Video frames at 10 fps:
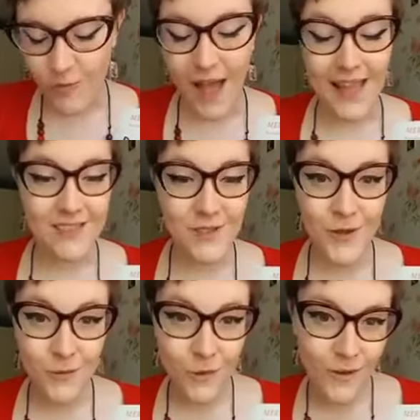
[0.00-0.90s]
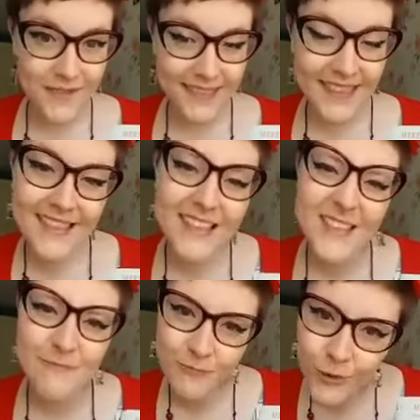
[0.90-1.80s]
And you know what? This is
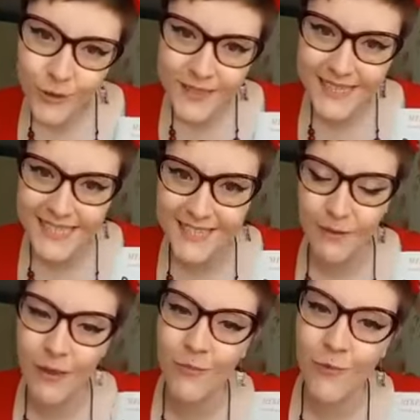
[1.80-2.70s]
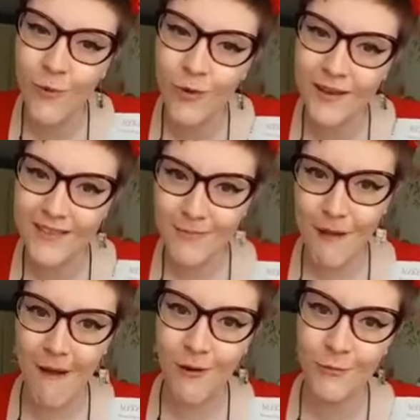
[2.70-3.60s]
supported by Morgan's
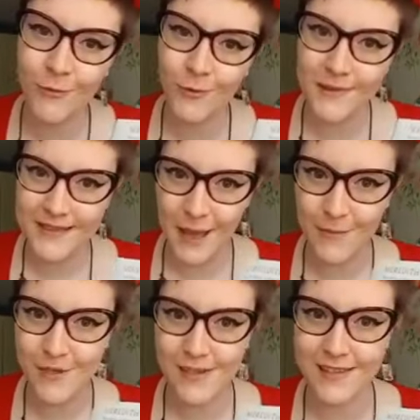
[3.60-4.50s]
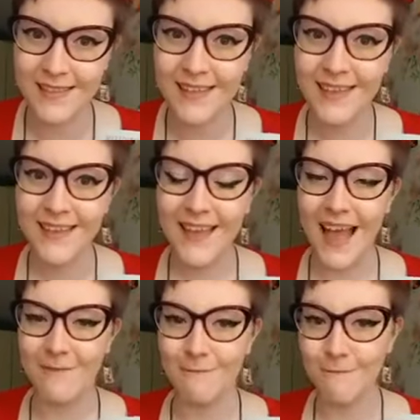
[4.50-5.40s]
powerful reception
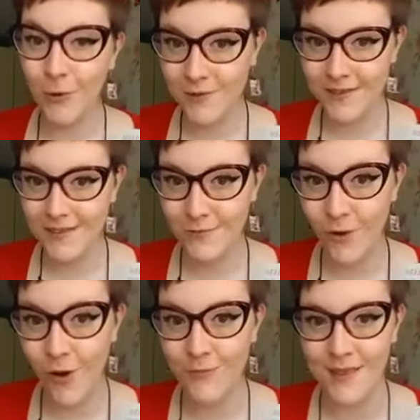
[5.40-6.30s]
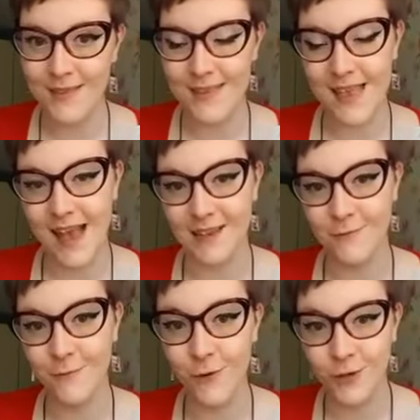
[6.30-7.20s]
and positive comments
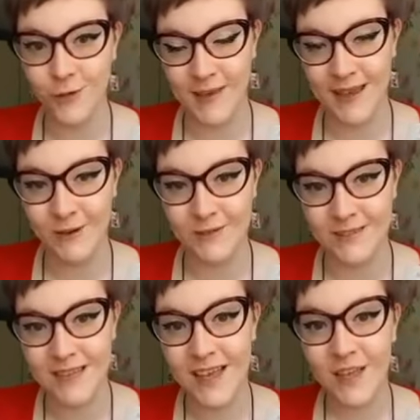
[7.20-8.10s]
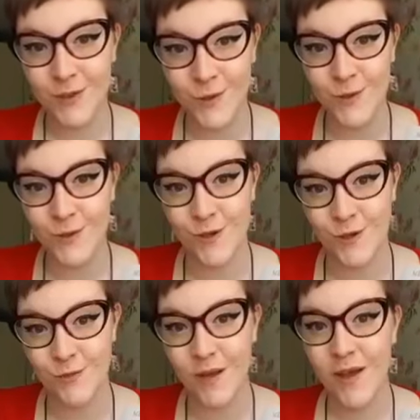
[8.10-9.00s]
and following on
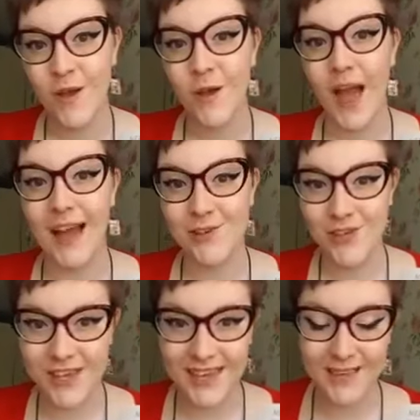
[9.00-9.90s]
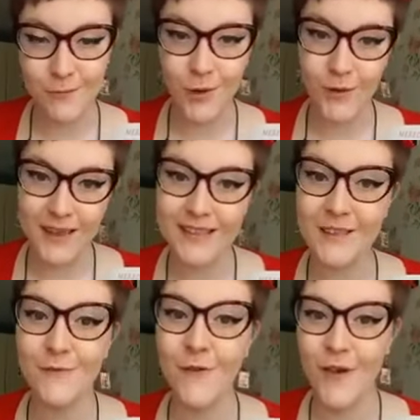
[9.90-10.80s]
YouTube as she
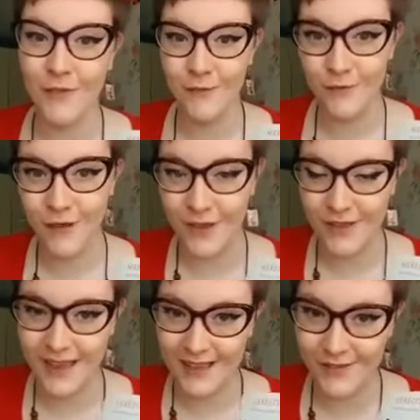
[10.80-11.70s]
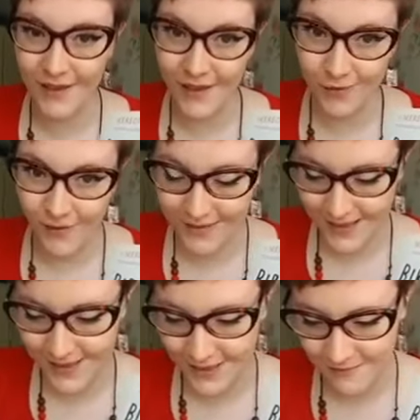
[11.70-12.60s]
progresses further and further into her
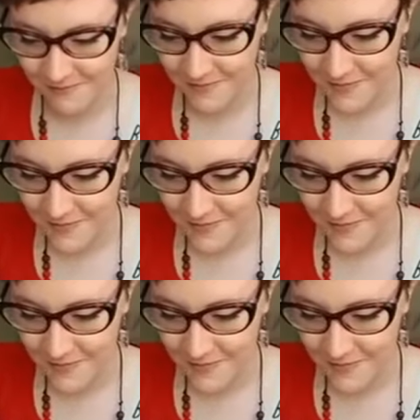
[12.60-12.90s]
transition.